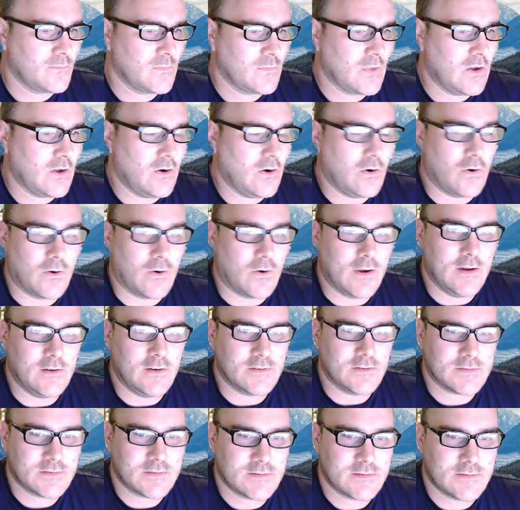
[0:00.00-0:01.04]
or
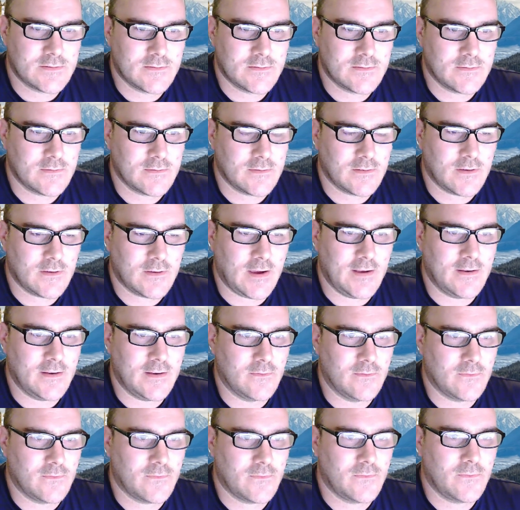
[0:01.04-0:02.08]
else kind
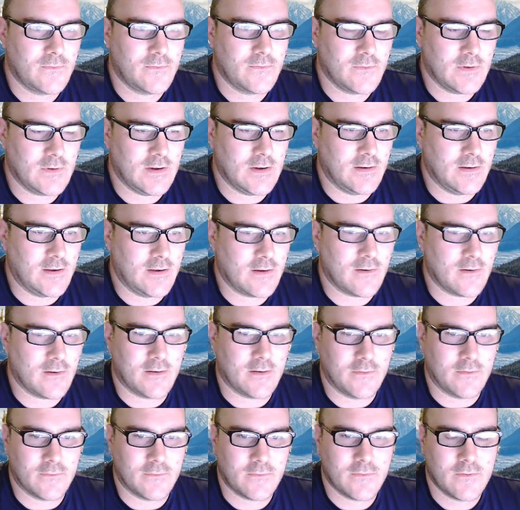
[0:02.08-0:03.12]
of
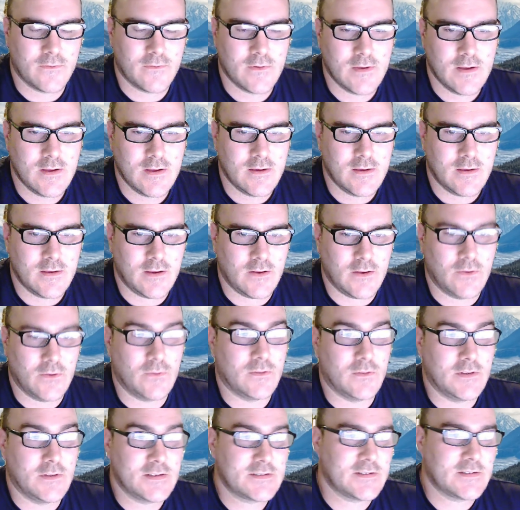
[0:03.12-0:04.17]
narrative, you know,
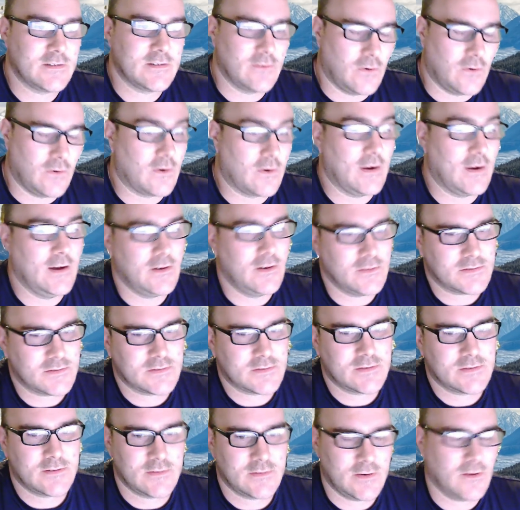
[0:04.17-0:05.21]
listen or
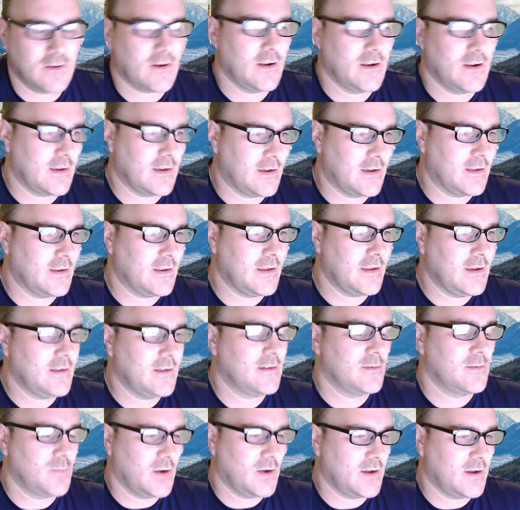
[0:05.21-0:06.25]
else you're going to get
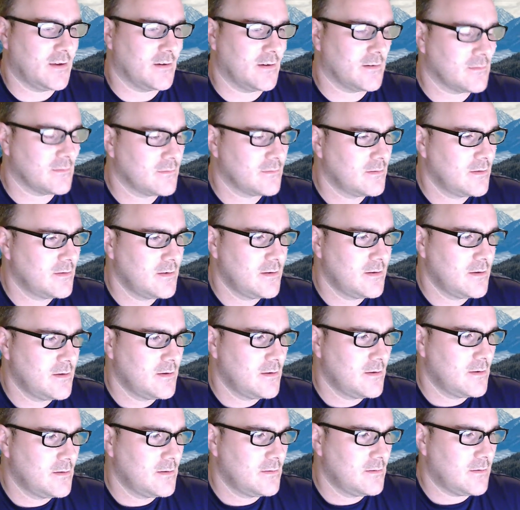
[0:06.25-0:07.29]
eaten by a
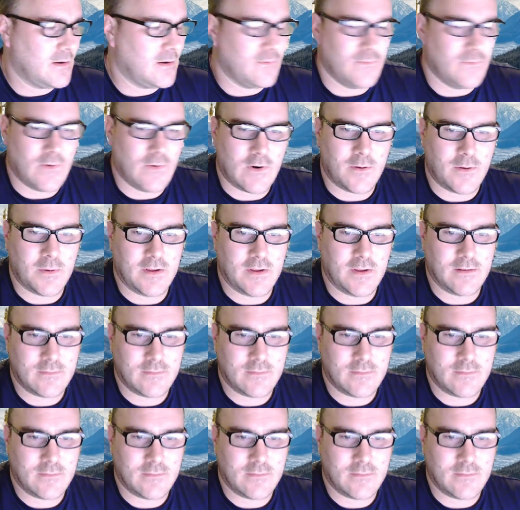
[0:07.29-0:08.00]
varmint.